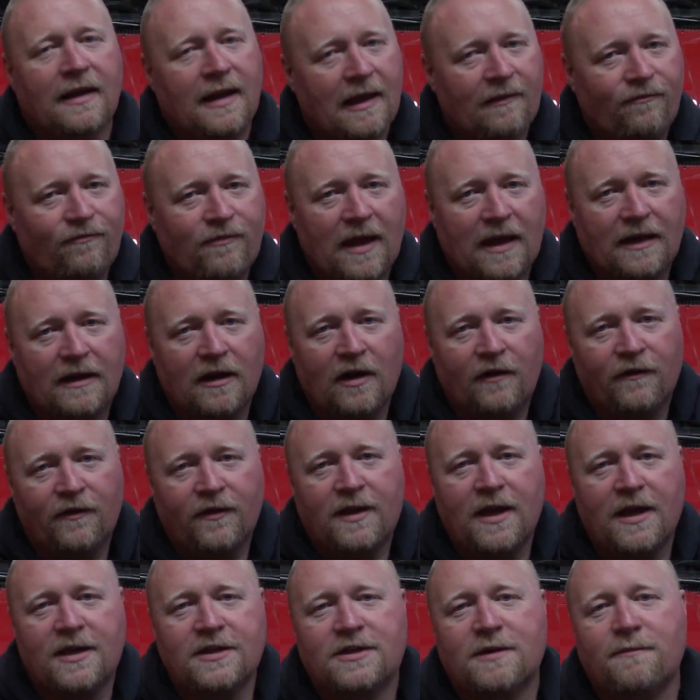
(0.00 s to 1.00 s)
Hit that
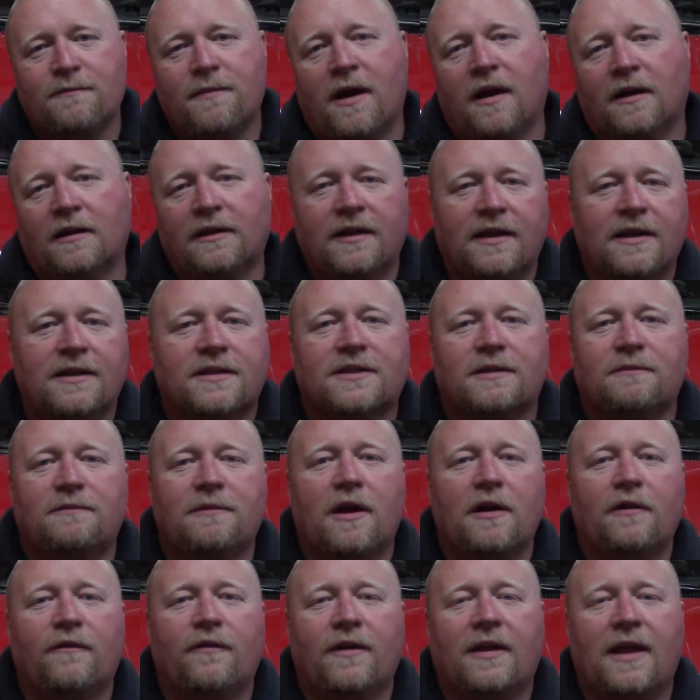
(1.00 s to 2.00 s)
notification bell to get some
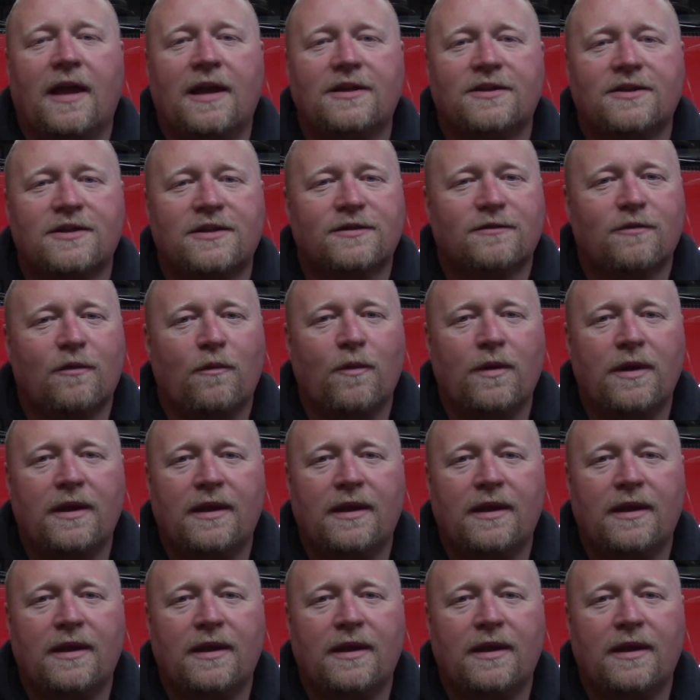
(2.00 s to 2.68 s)
notifications when